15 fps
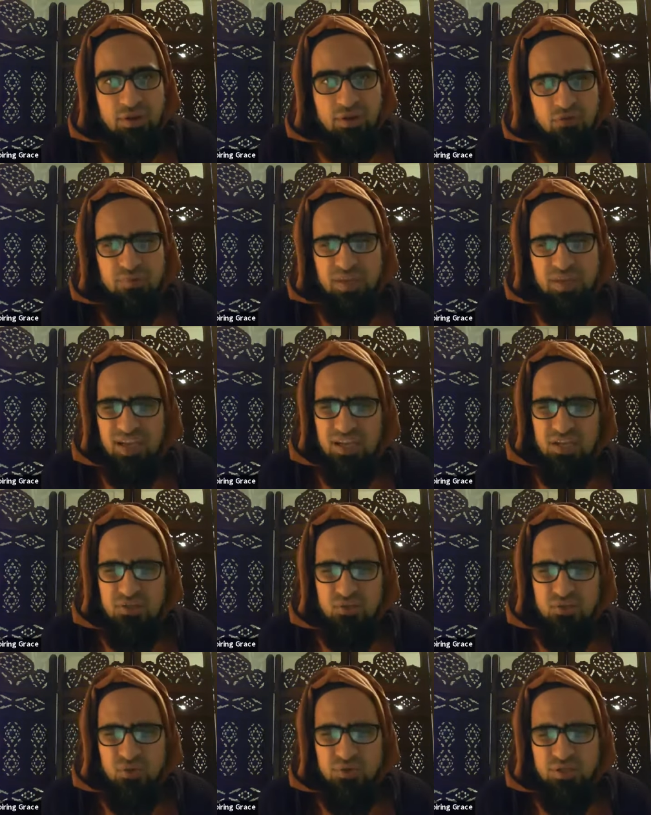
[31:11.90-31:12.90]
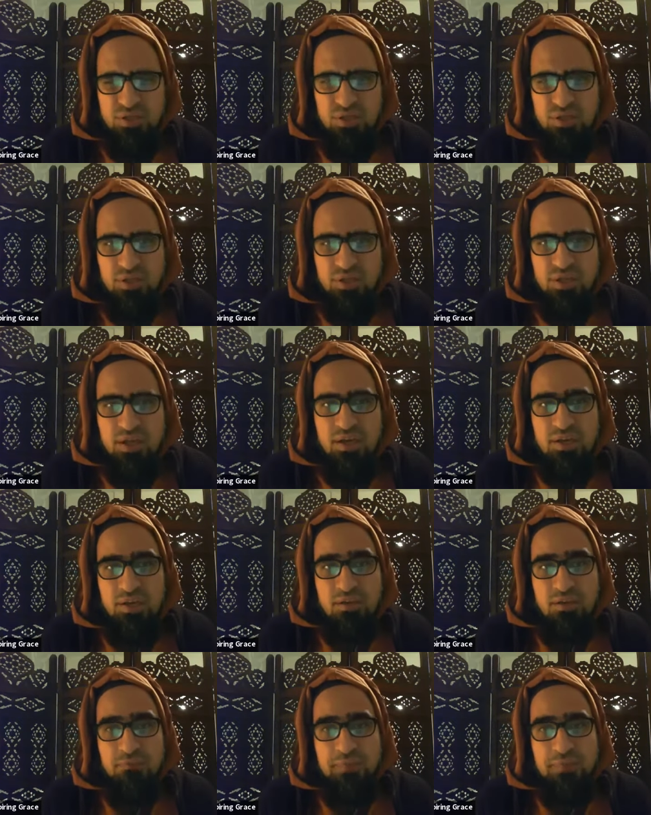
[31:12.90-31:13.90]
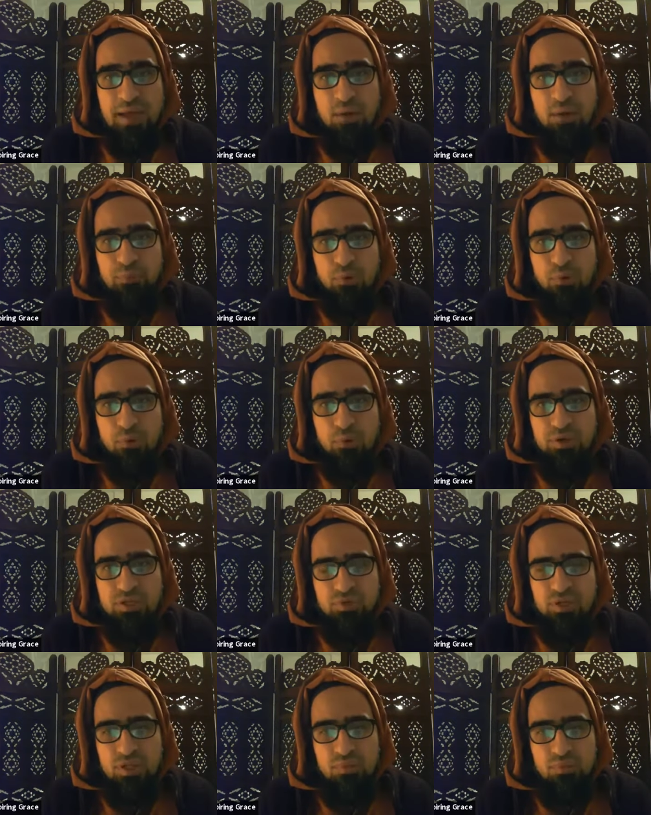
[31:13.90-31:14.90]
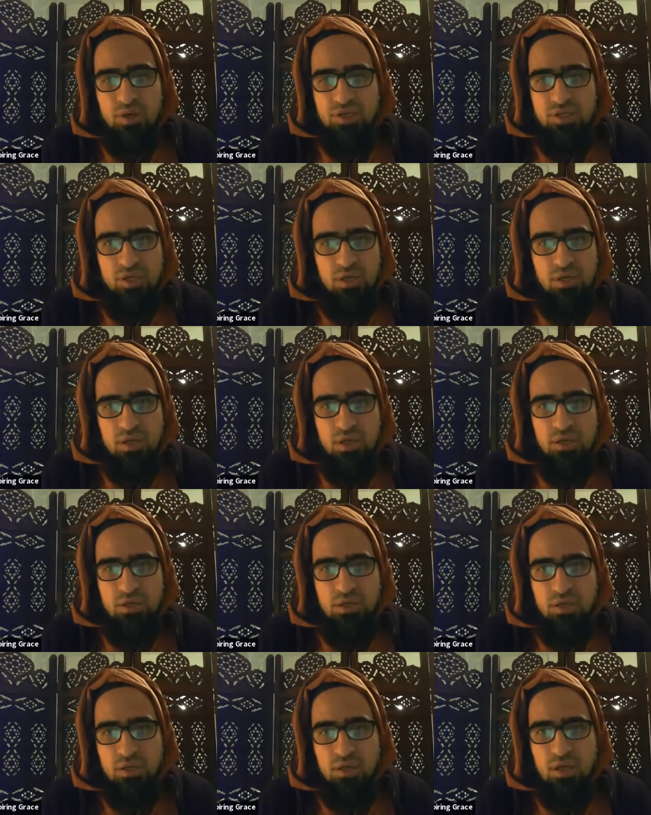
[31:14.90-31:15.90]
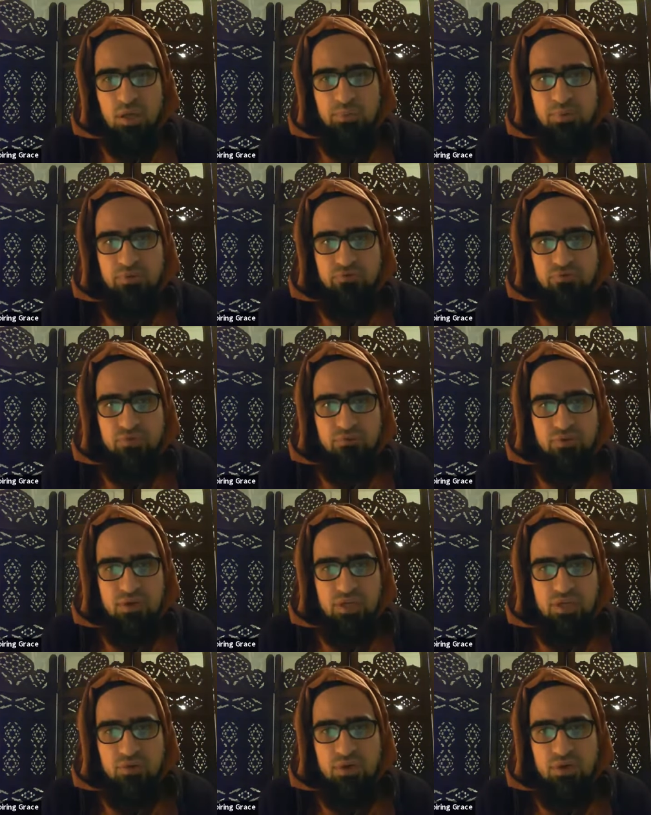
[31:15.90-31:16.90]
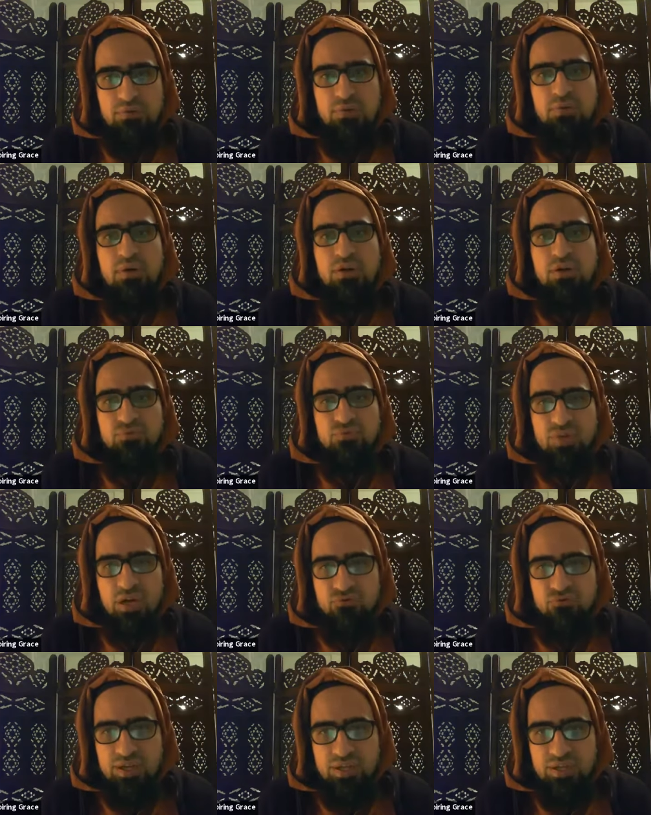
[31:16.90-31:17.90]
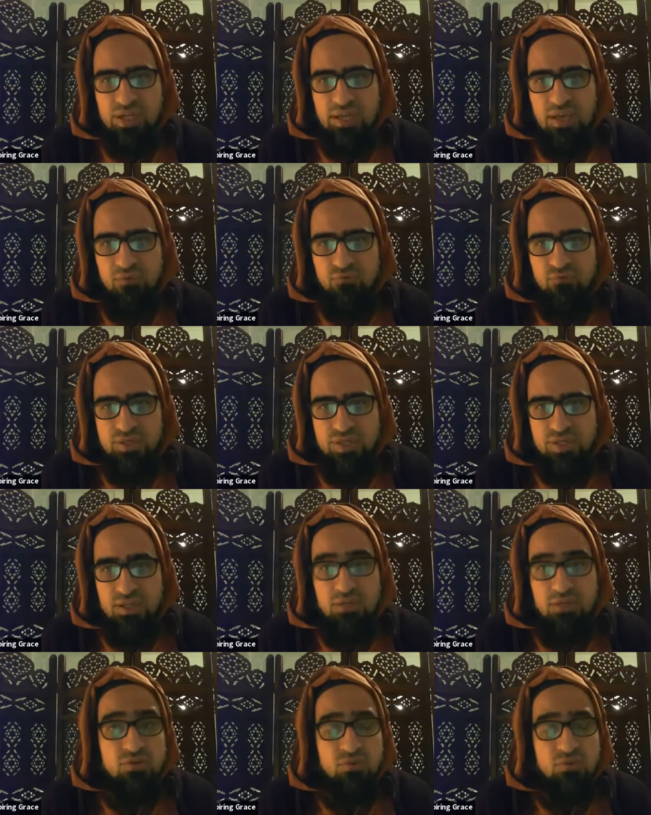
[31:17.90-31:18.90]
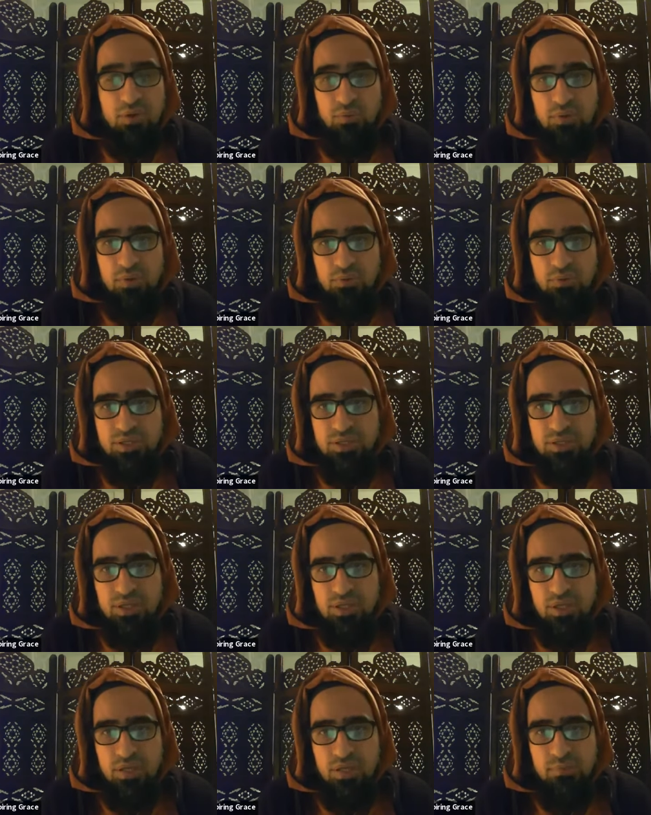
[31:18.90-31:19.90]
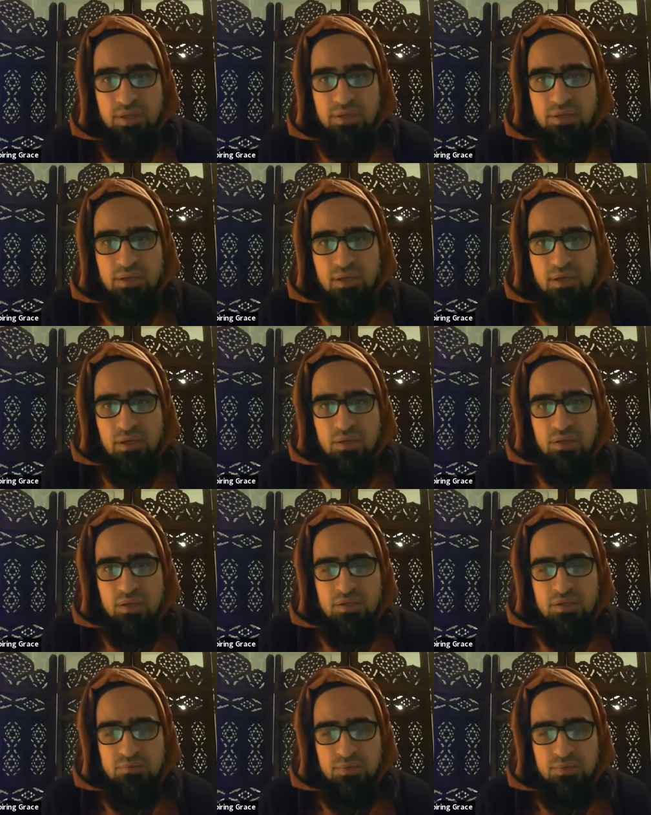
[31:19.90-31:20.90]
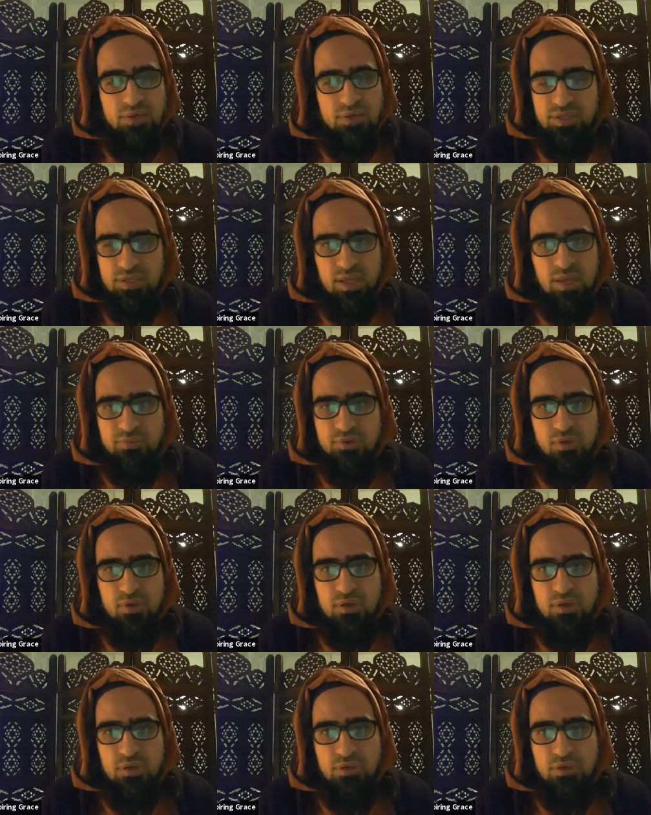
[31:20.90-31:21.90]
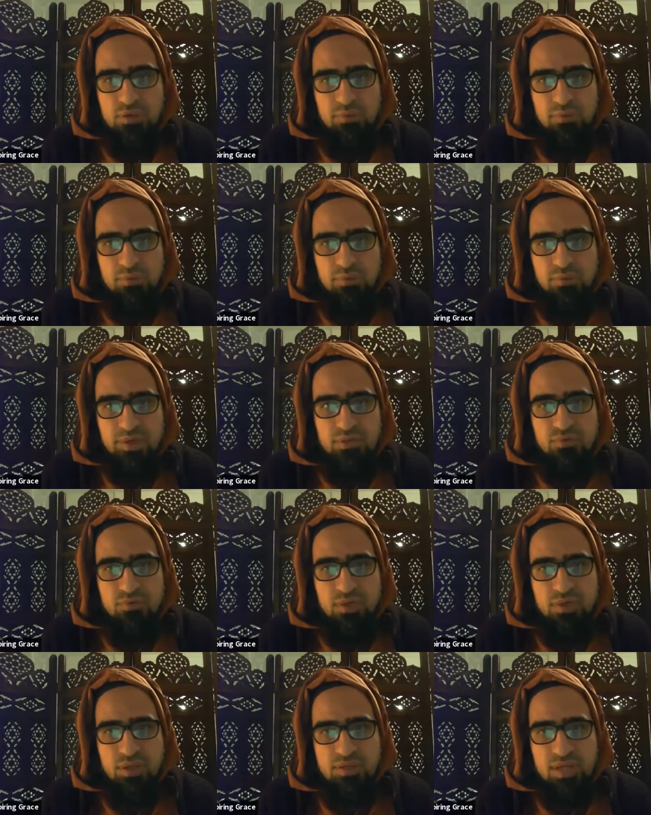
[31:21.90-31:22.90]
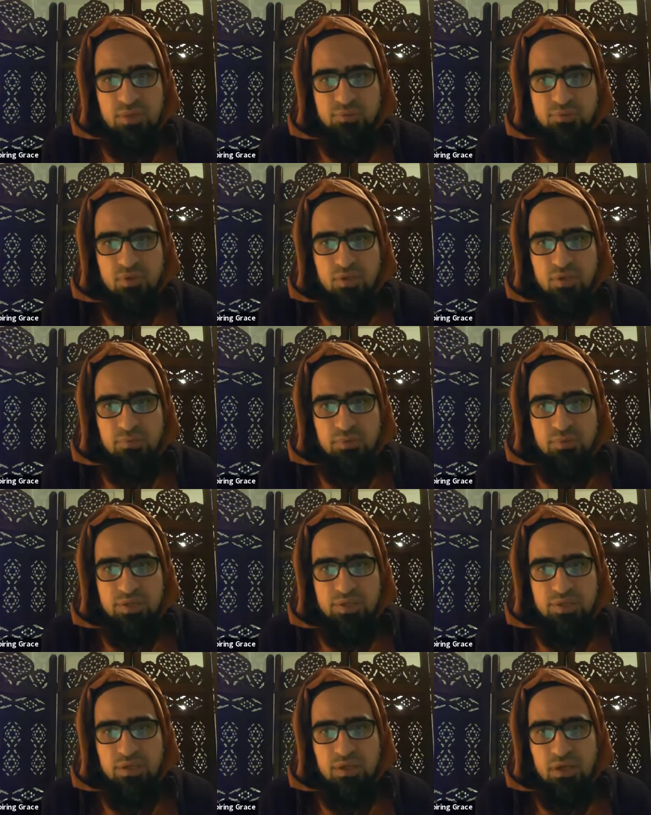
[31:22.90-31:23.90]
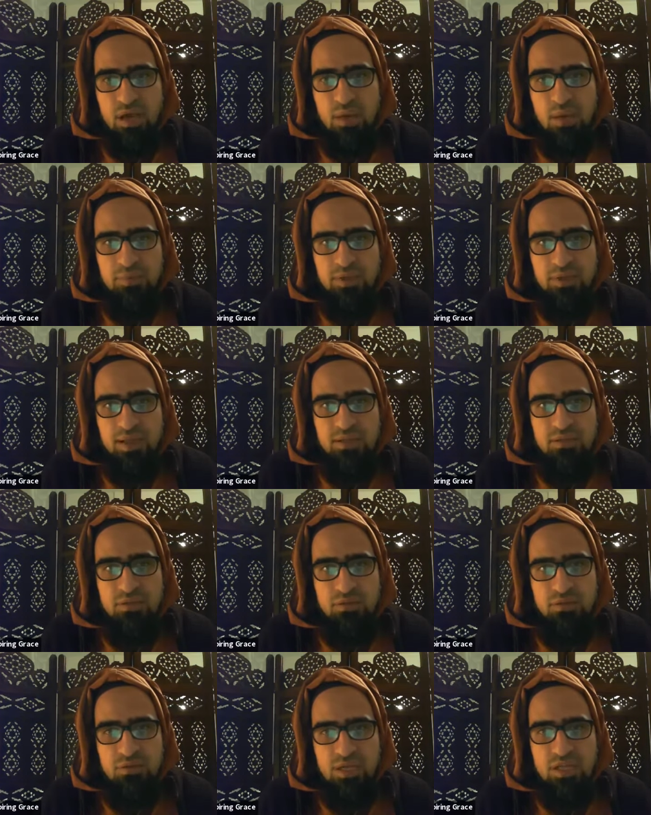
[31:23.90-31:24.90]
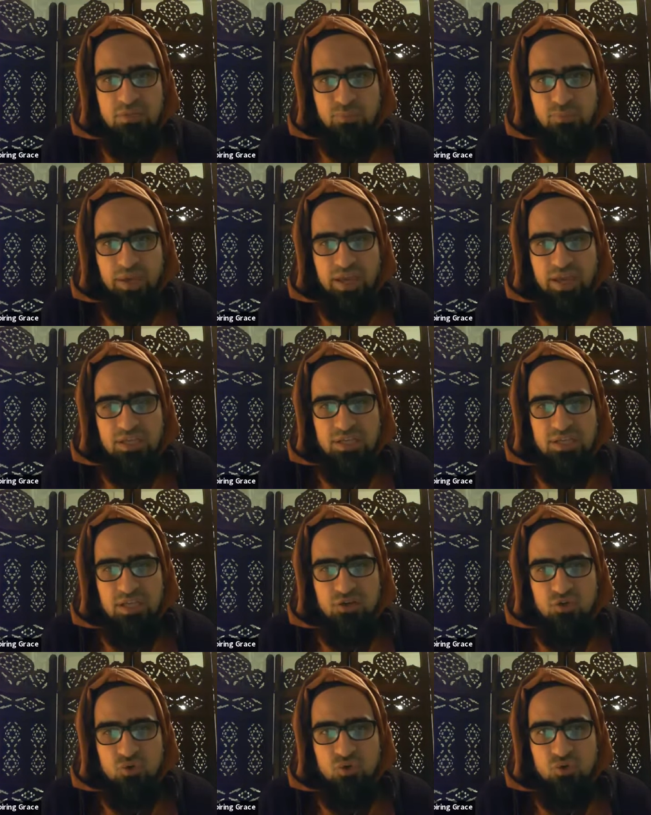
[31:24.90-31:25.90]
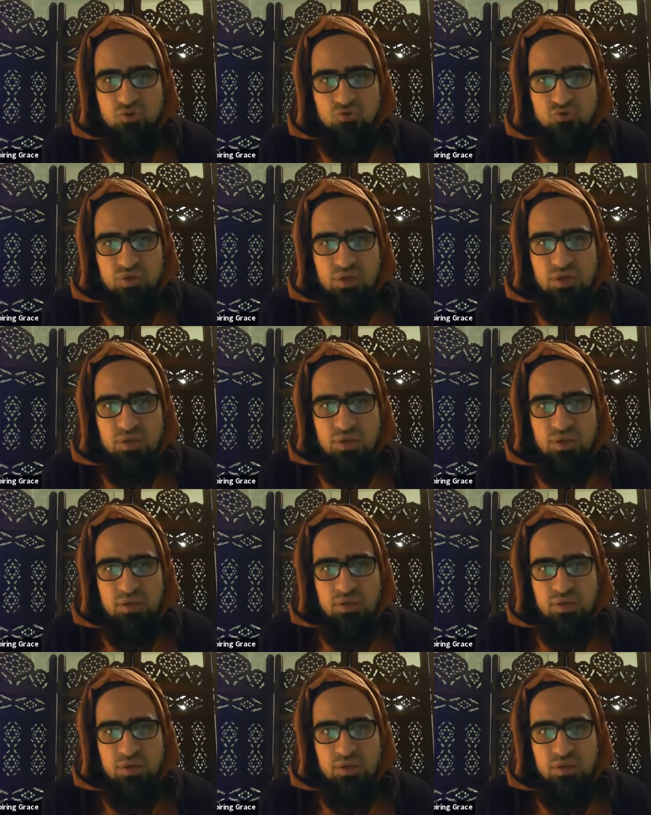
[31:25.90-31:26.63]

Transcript: from the earlier sources, I think. That book is really, mashallah, I mean, the Fakir, I, I, read it again recently, just when, when I was in Tarim, and it's, it's absolutely amazing. Really, it's absolutely amazing. I mean, like each page, there's like two, three